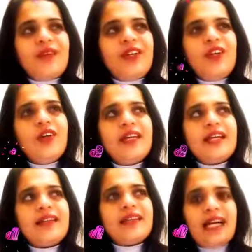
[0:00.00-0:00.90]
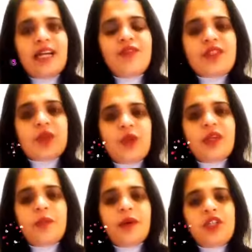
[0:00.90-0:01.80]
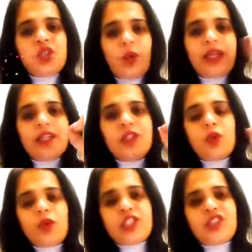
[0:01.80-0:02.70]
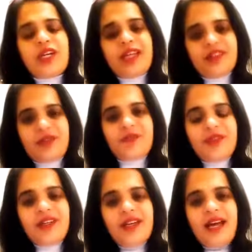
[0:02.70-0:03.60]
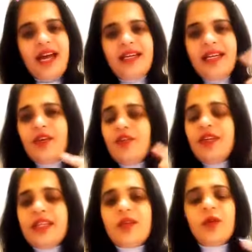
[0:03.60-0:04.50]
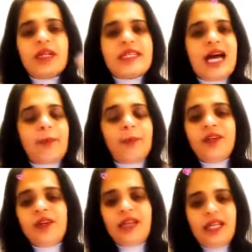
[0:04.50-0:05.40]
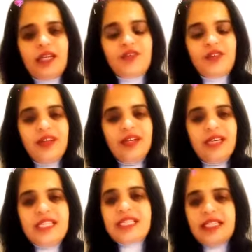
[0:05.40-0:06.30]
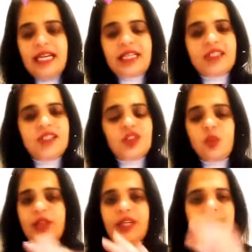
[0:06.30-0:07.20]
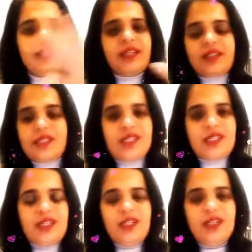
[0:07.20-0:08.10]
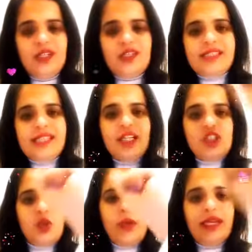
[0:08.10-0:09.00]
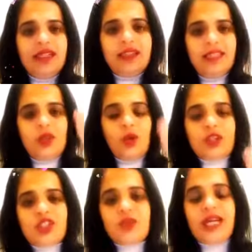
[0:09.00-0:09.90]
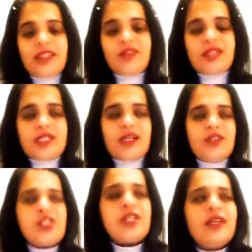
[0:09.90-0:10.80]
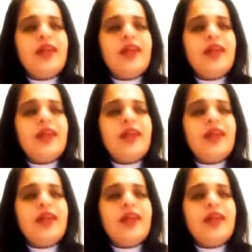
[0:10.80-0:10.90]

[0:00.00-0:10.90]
you know, like life is all about joining the dots together, and everything what has happened in your life is connected to whatever it is. So it's like joining the dots together as such.